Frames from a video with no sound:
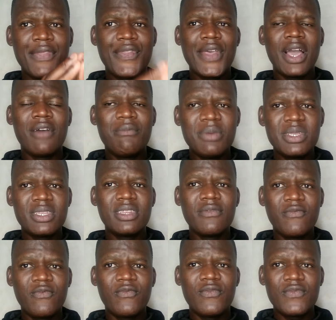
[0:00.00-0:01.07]
they have been
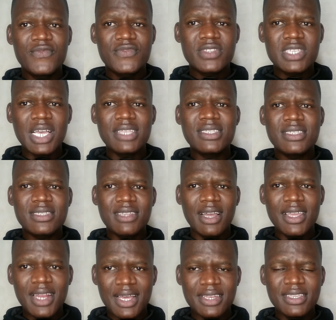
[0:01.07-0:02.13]
in such
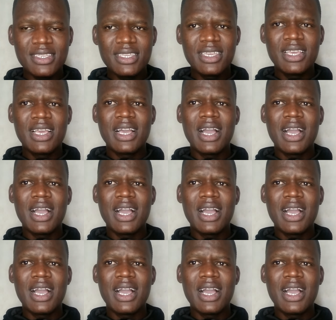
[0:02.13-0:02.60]
tyranny